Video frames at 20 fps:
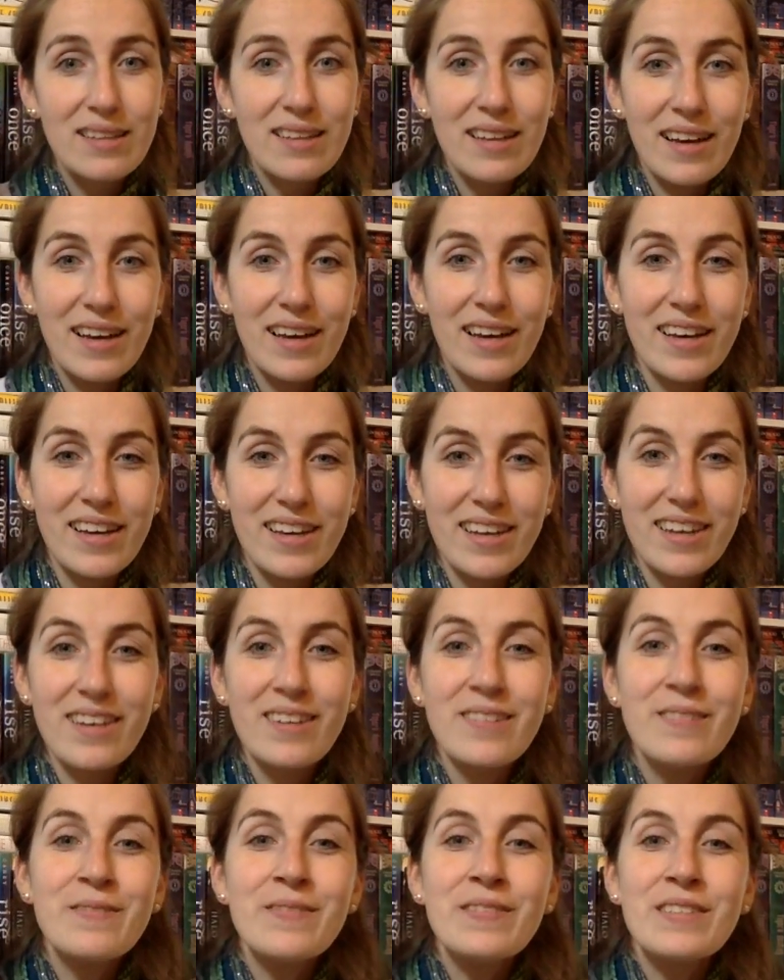Like,
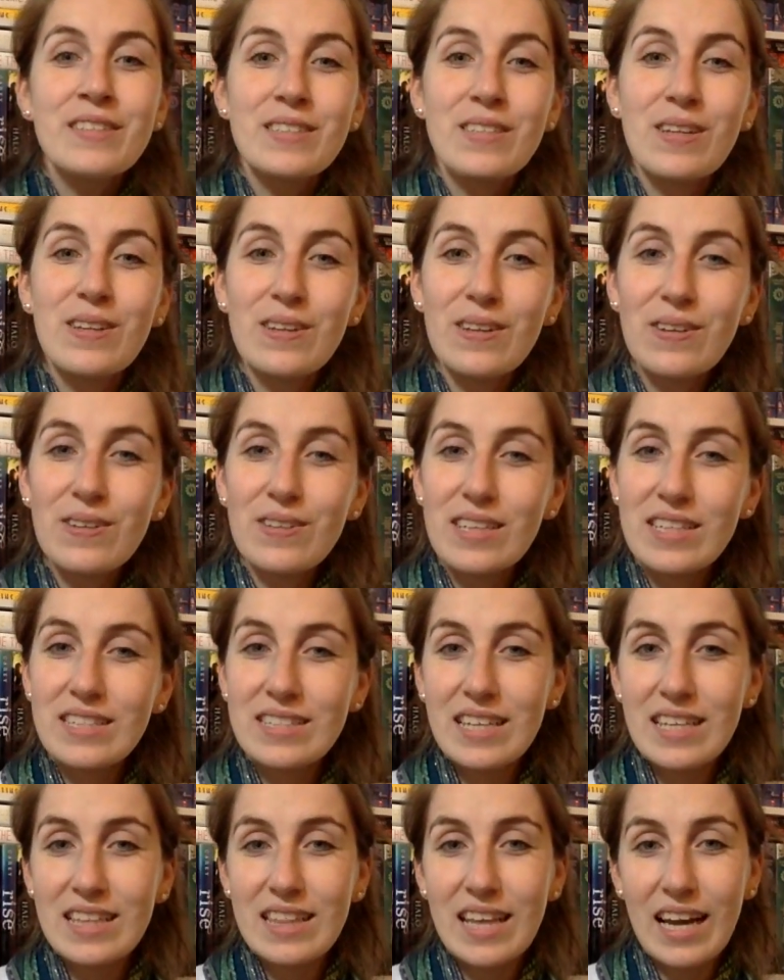so little things
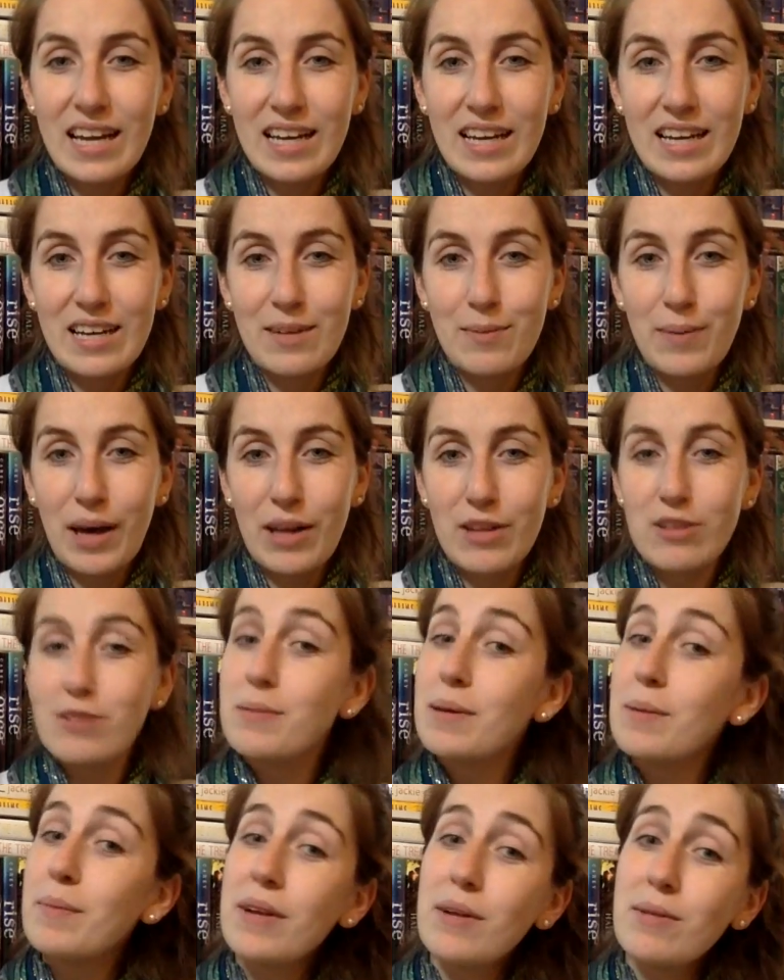like that kind of bothered
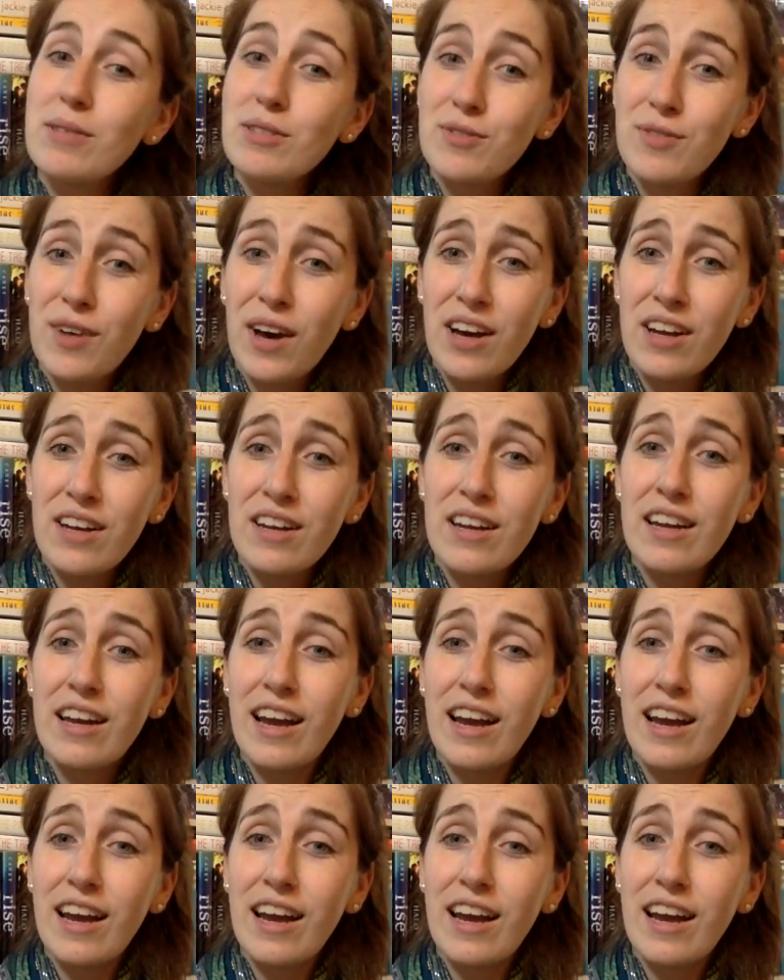me. But it was fun.